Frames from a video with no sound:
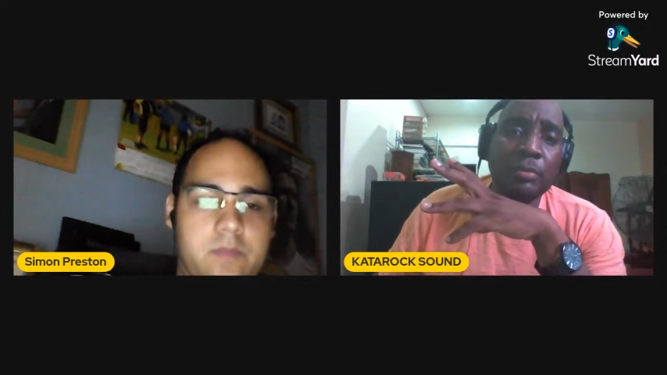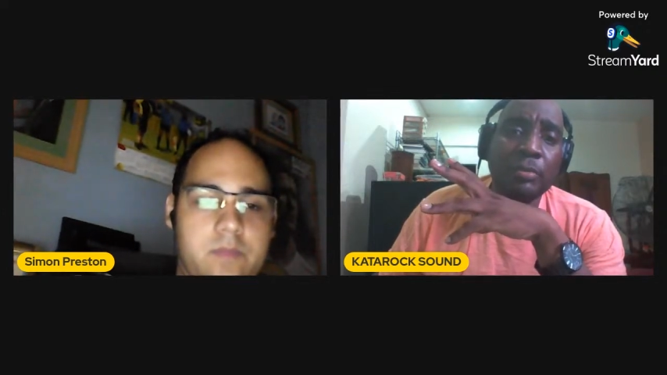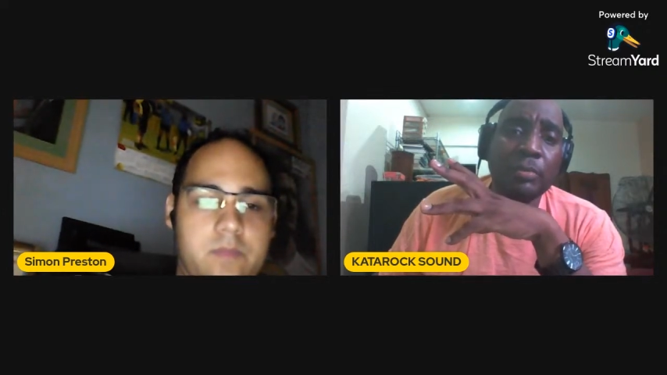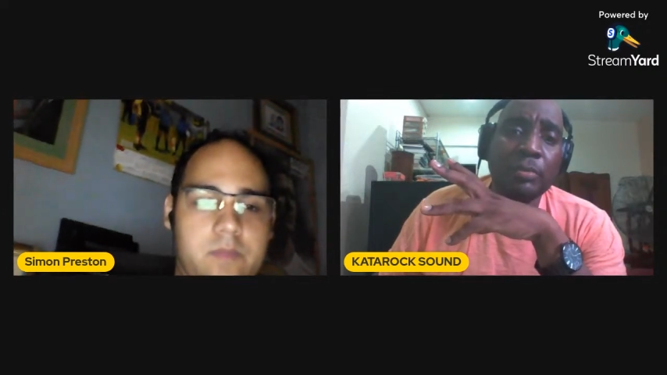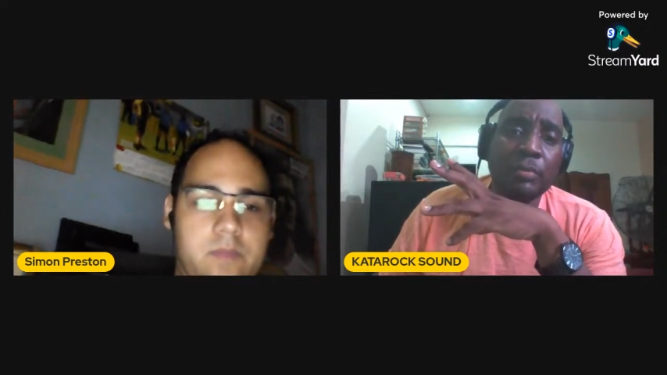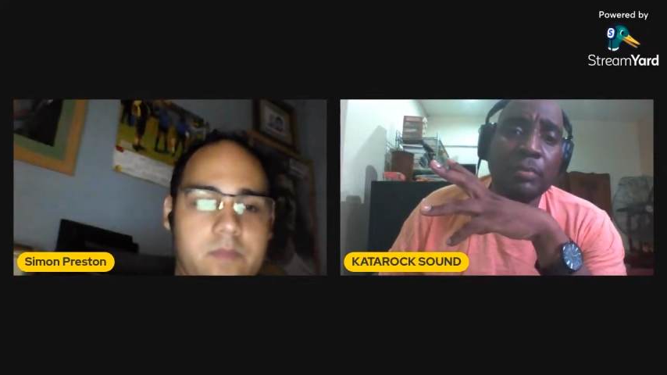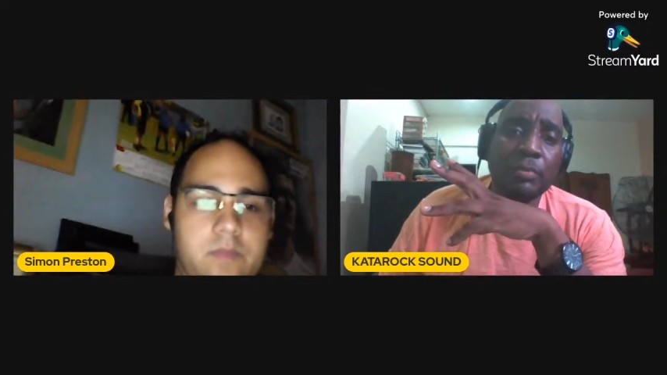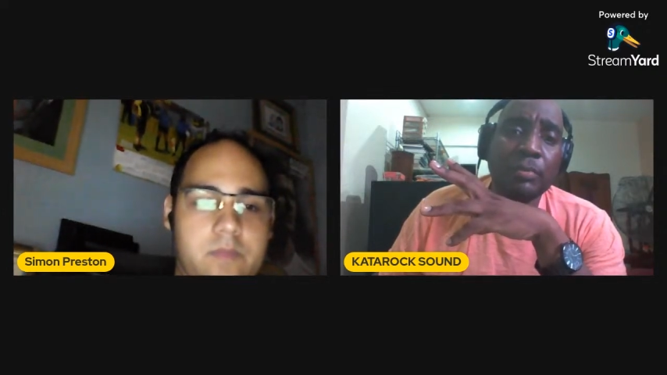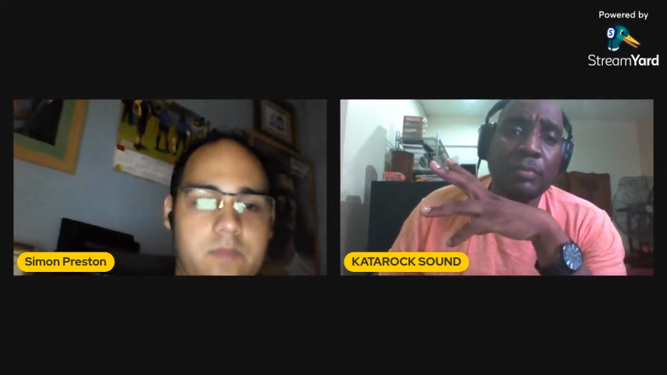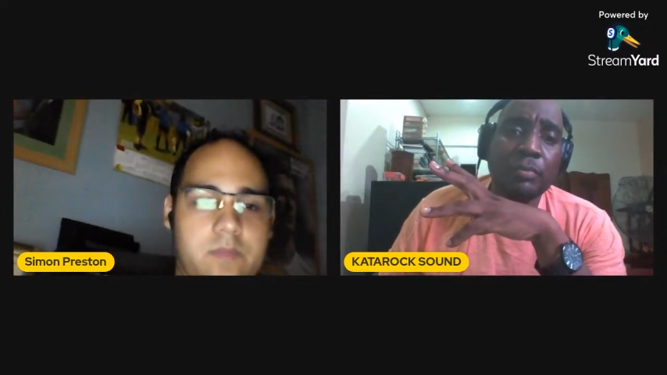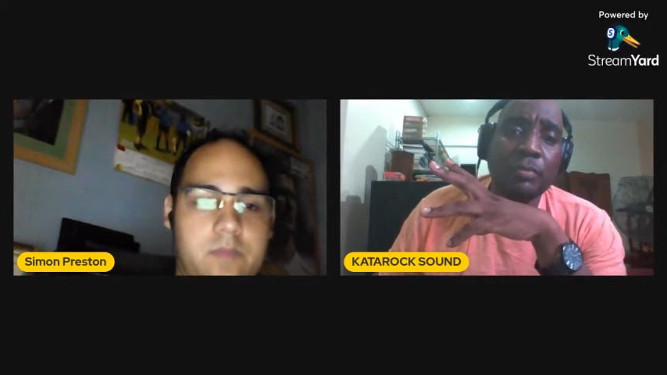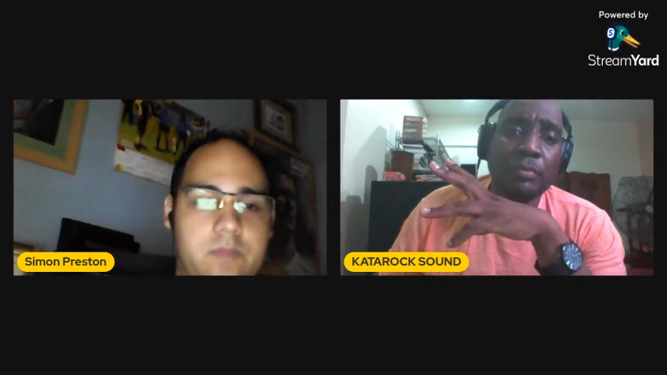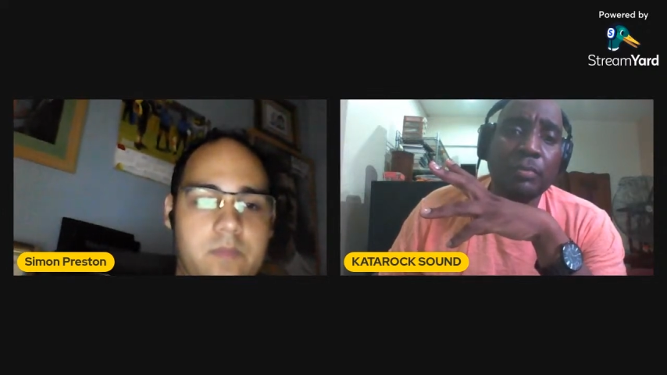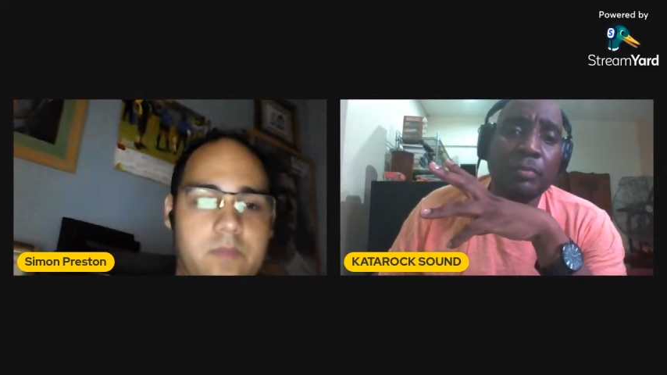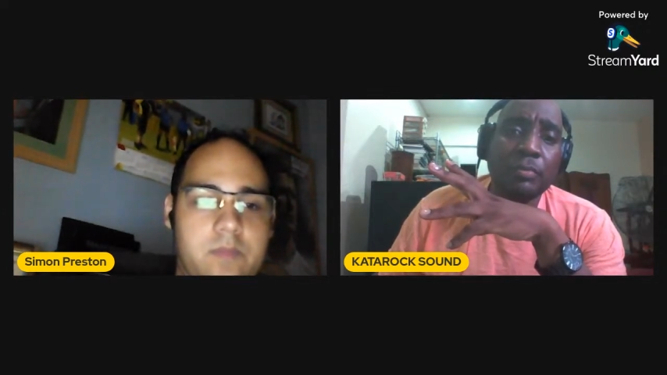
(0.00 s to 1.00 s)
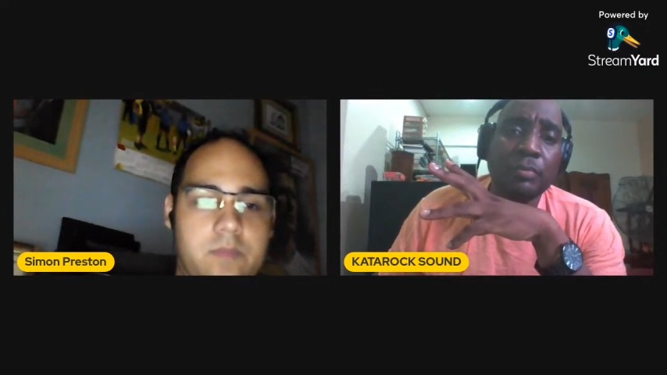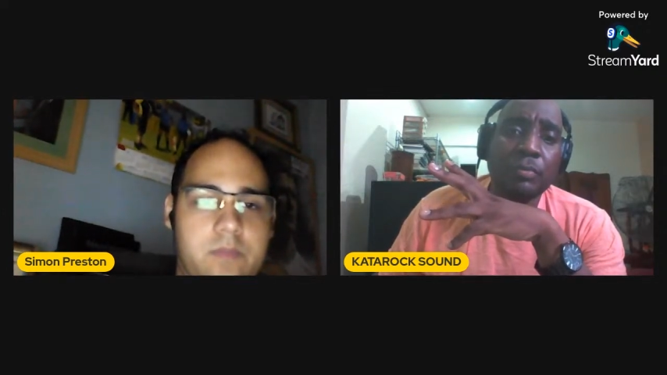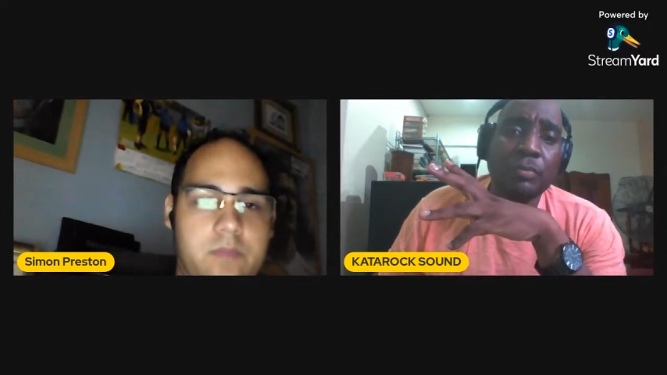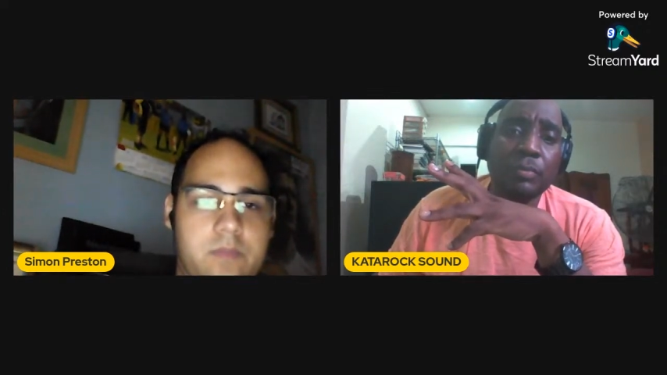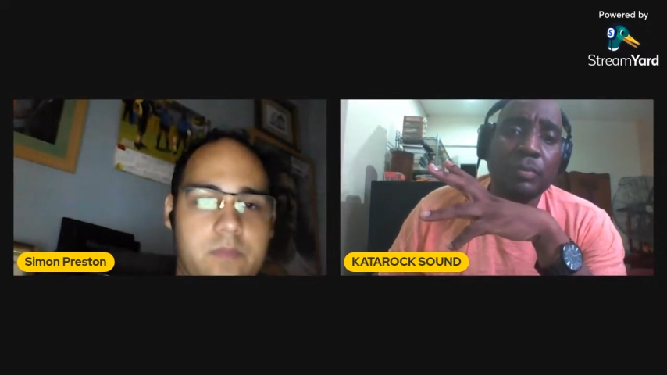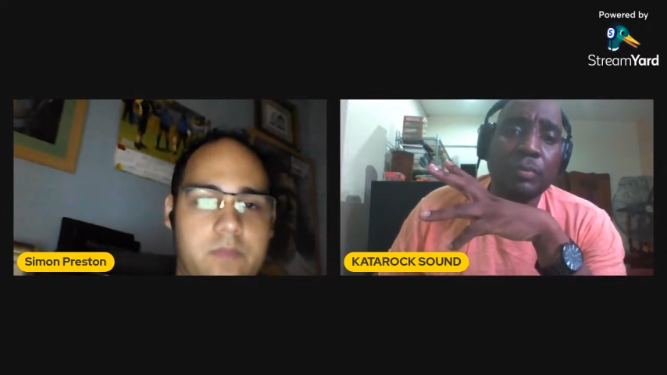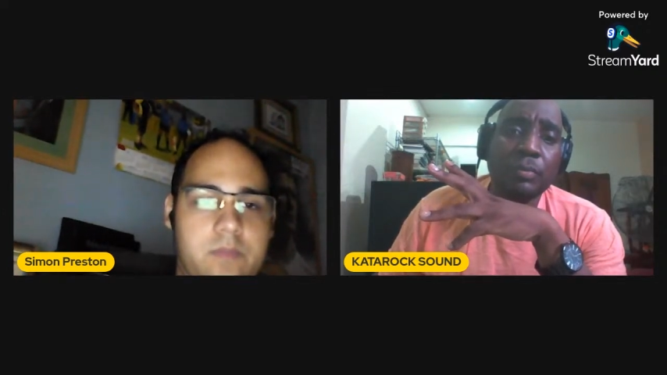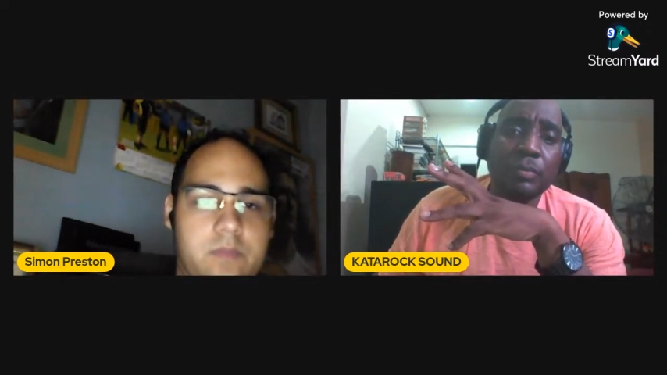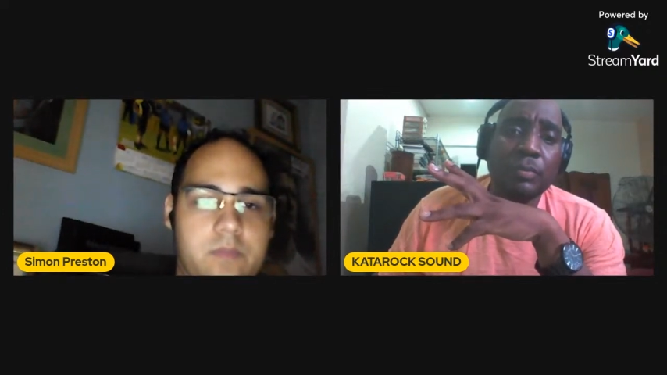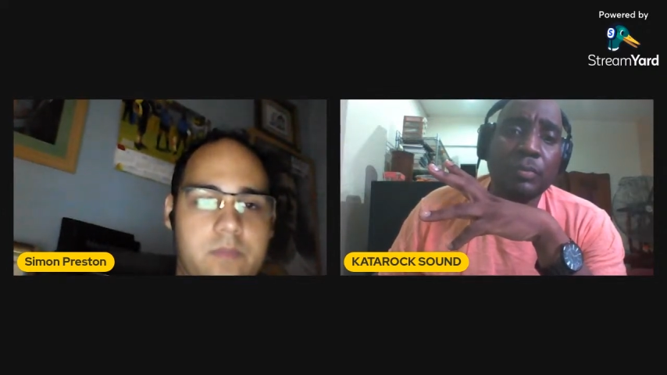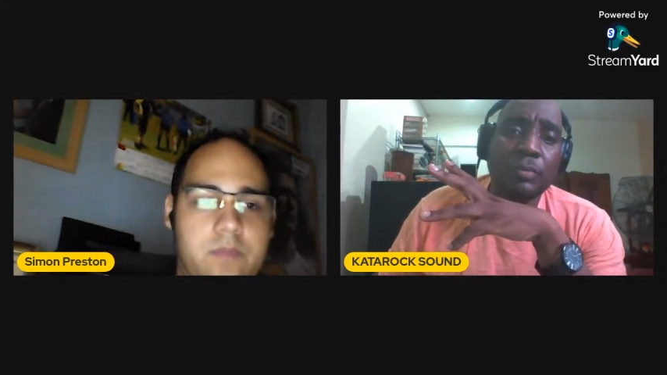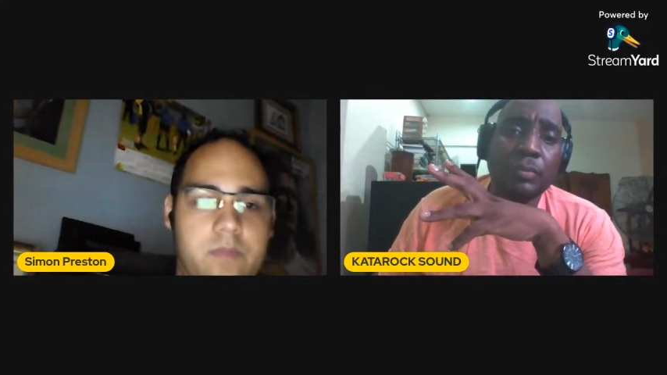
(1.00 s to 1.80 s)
[no speech]